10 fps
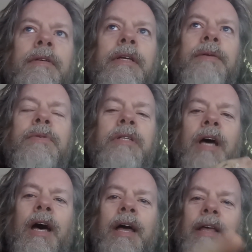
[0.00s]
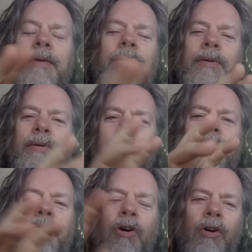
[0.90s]
he would die.
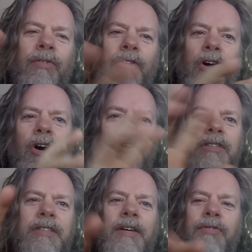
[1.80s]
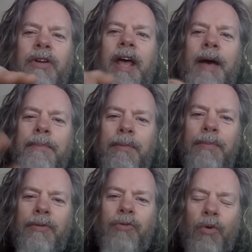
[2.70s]
All the stuff would happen
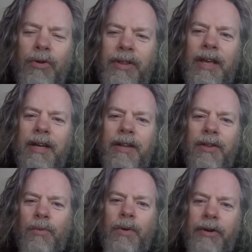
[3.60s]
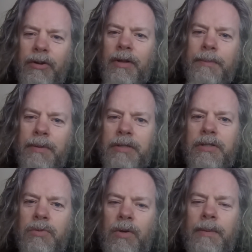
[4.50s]
before the end of the Winter Olympics,
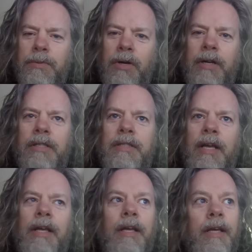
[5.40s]
is what I'm trying to say.